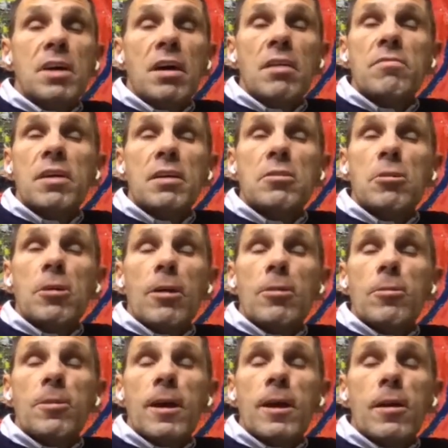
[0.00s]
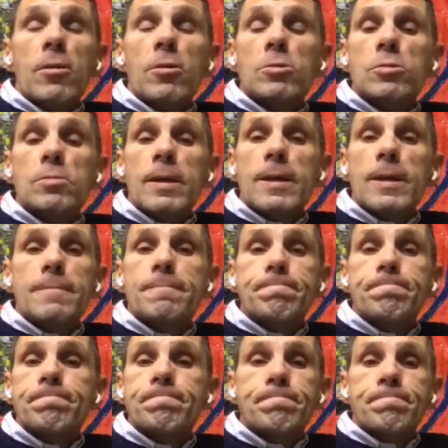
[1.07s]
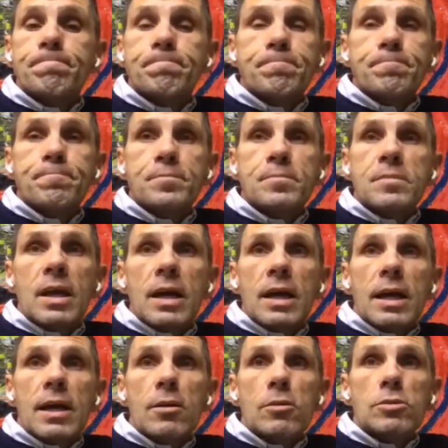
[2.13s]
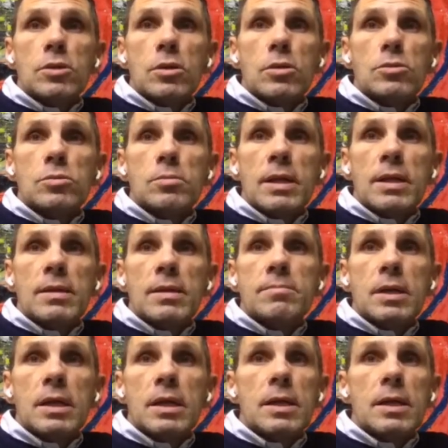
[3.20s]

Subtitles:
I don't think I'll go too many. I cannot tell you too many.